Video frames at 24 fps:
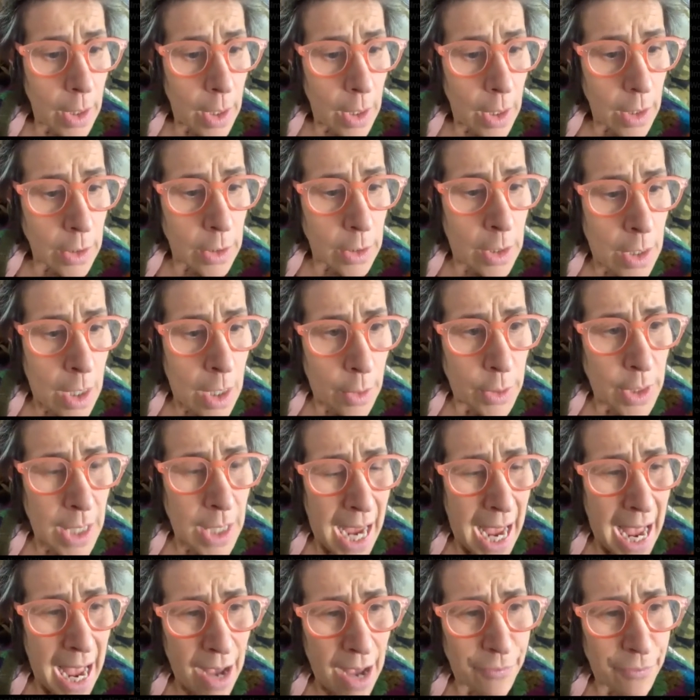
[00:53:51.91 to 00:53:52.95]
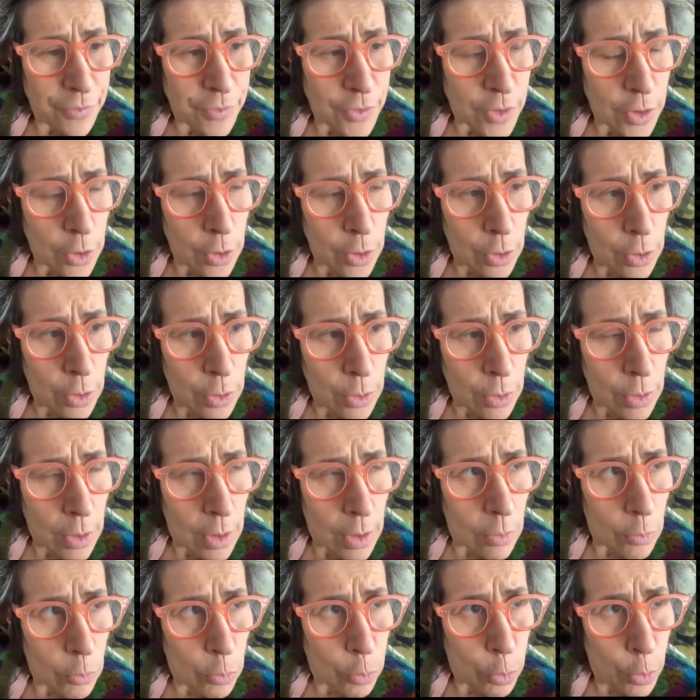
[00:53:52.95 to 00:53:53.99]
You know, you have to
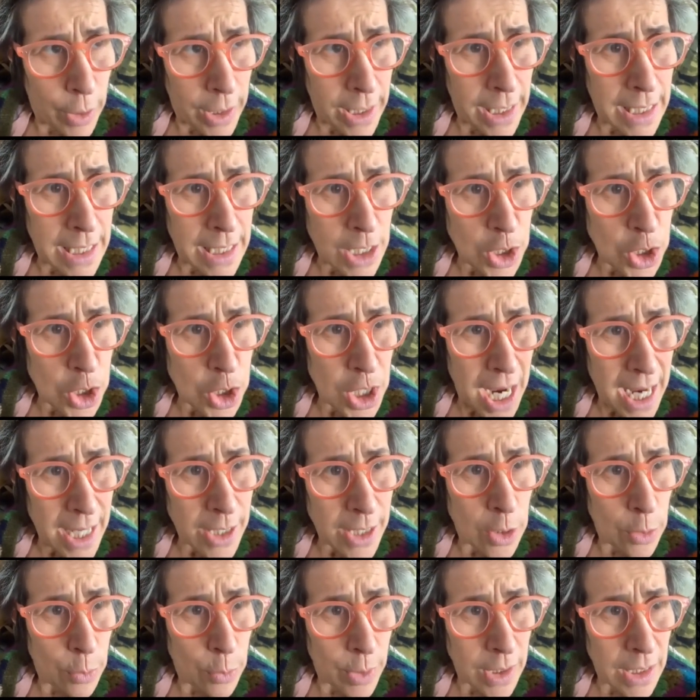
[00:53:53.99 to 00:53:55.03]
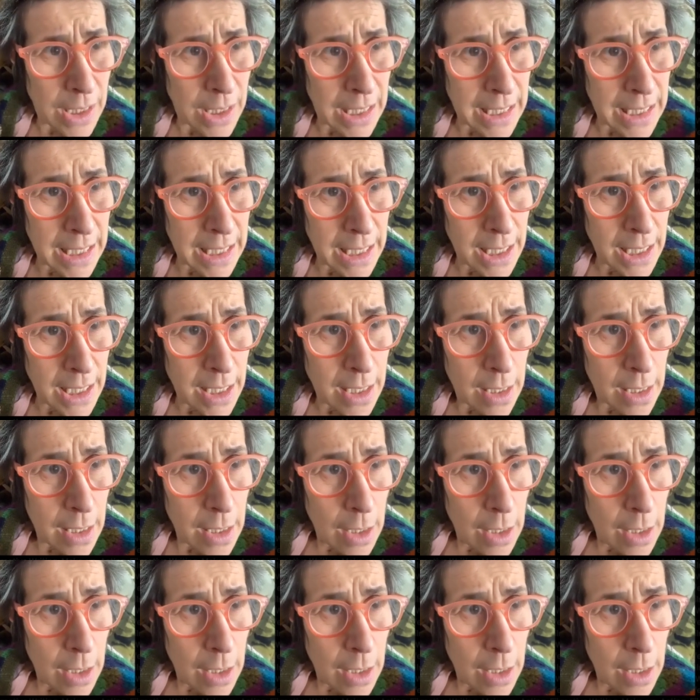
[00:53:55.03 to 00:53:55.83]
really genuinely,